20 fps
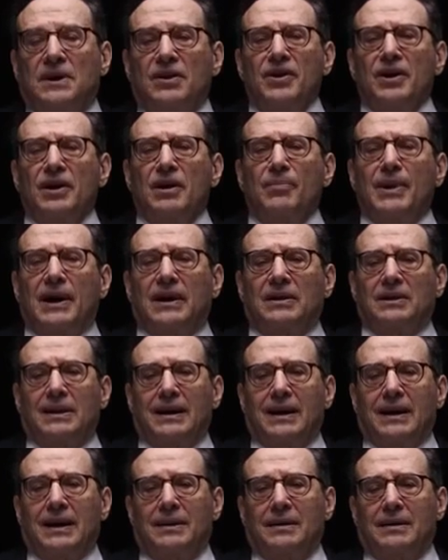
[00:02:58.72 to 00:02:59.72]
Think about
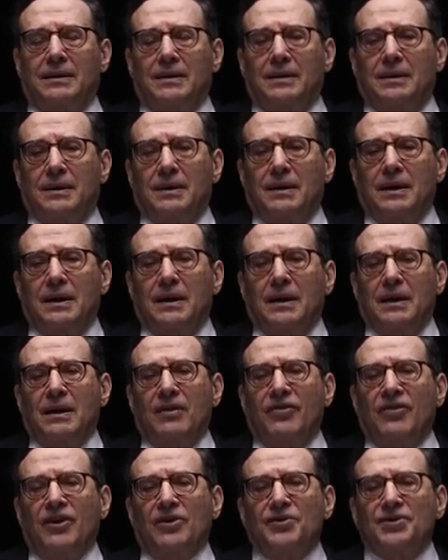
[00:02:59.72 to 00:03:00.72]
that.
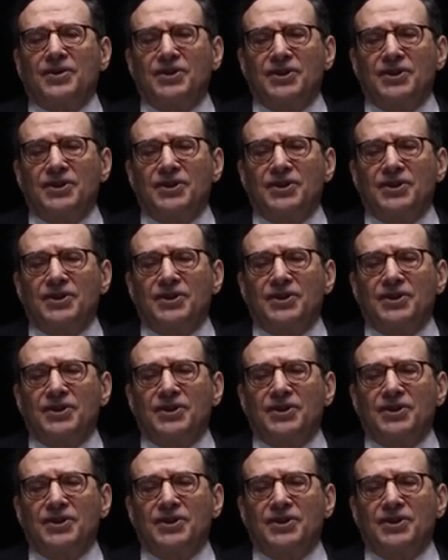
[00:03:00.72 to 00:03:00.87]
They're